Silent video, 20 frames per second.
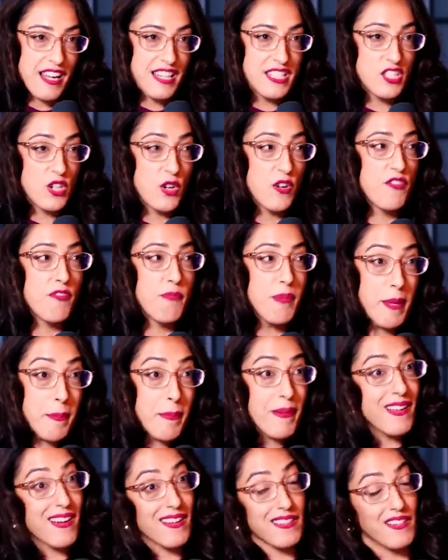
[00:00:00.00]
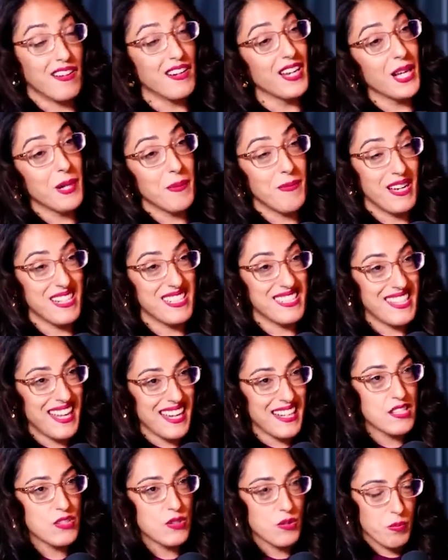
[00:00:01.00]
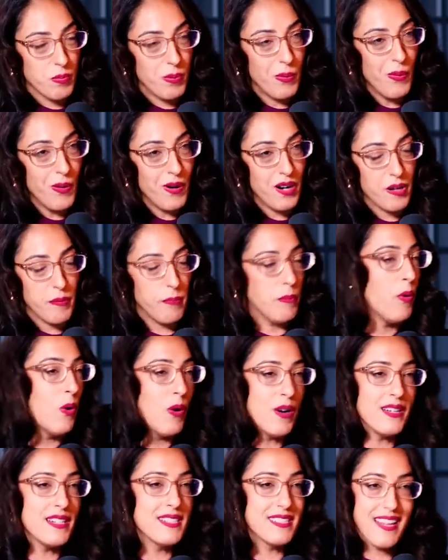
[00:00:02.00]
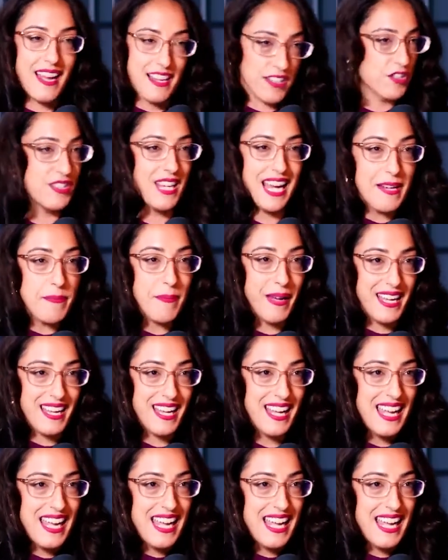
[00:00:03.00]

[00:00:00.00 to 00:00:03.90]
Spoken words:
And so if people are learning about sex through porn is entertainment.